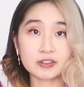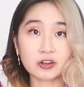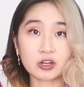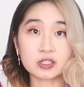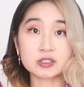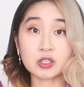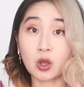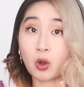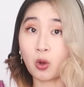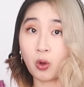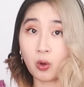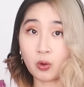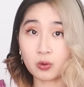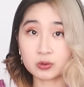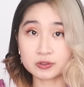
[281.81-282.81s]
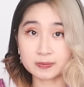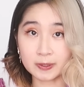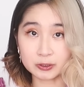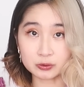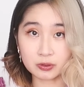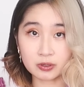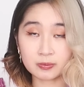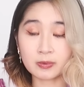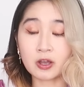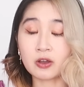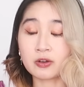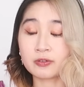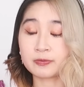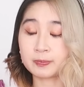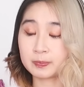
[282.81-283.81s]
there is a whole spectrum
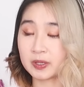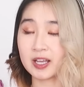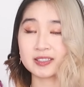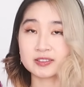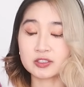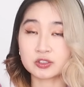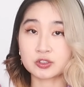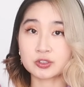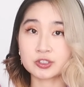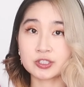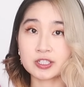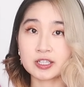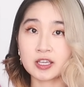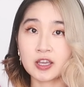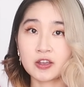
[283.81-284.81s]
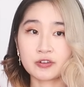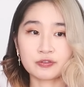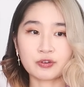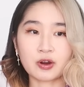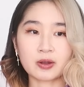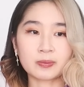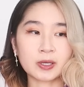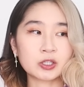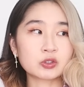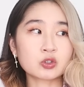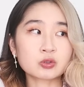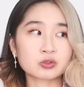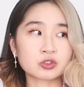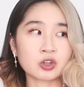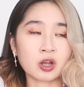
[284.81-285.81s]
of plastic surgery, from a
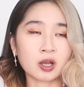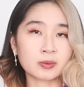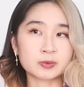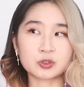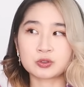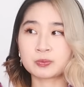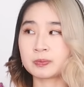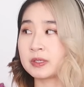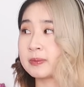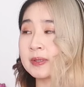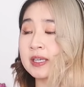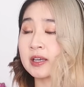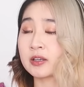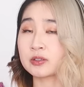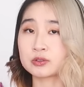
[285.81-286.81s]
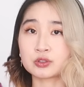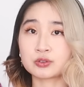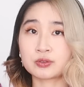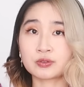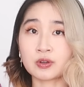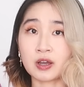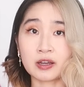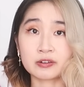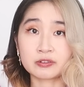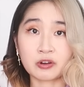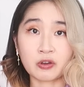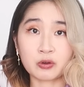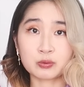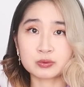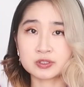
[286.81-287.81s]
nose job to BBL to, I don't
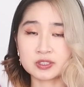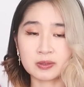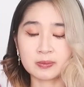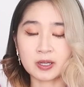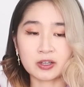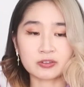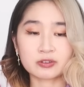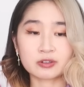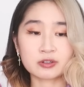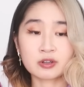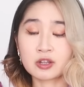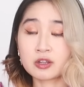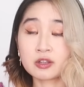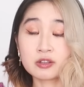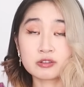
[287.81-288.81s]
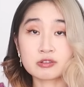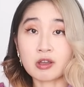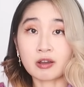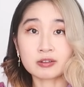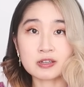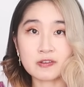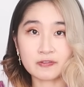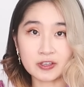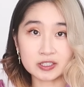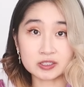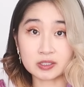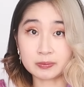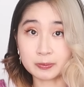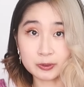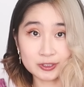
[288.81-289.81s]
know, some other
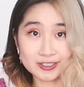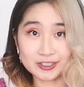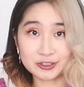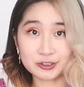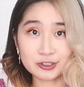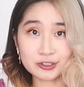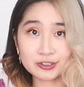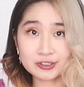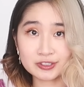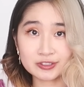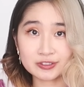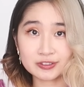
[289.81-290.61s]
non-invasive procedures.